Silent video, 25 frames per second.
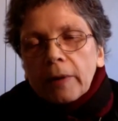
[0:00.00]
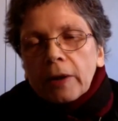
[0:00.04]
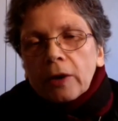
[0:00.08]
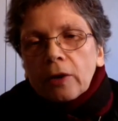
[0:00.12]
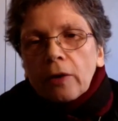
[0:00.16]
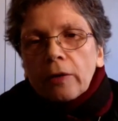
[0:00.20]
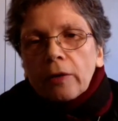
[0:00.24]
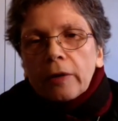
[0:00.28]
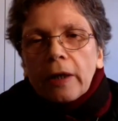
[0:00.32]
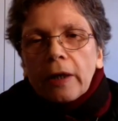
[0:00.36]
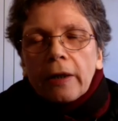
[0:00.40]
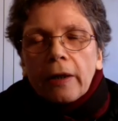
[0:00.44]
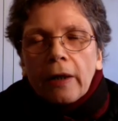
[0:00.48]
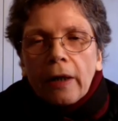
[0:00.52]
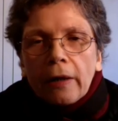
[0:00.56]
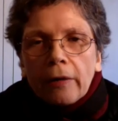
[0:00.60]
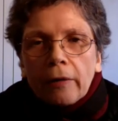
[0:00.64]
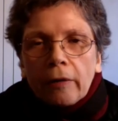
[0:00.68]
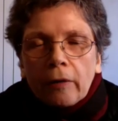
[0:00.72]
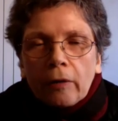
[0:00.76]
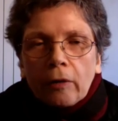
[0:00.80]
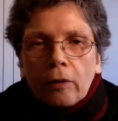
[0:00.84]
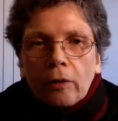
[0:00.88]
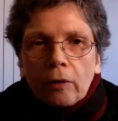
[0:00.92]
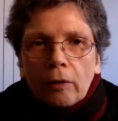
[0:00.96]
Because I
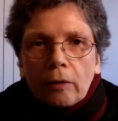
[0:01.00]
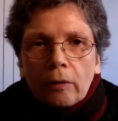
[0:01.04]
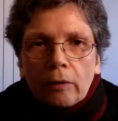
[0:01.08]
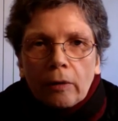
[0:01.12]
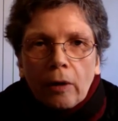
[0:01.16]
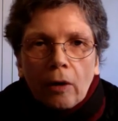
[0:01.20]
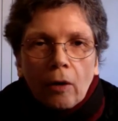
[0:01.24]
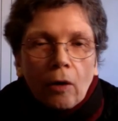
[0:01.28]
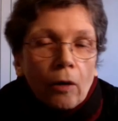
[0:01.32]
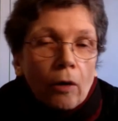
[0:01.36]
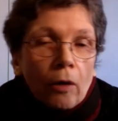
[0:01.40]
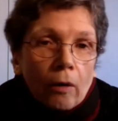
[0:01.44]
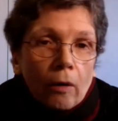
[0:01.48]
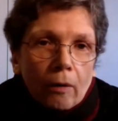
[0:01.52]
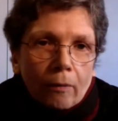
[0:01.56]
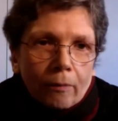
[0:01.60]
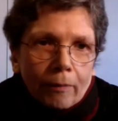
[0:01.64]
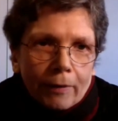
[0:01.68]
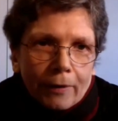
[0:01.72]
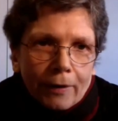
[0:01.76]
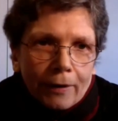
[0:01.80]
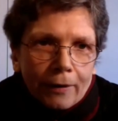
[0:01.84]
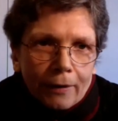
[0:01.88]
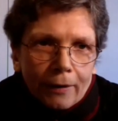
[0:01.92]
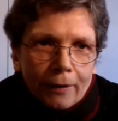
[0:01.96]
saw
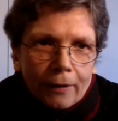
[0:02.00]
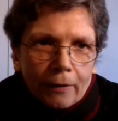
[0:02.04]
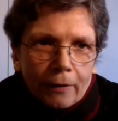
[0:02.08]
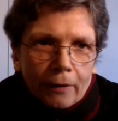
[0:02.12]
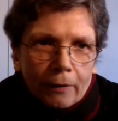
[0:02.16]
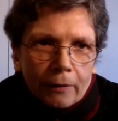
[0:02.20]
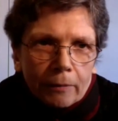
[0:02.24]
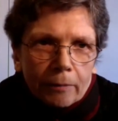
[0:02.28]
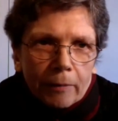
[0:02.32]
in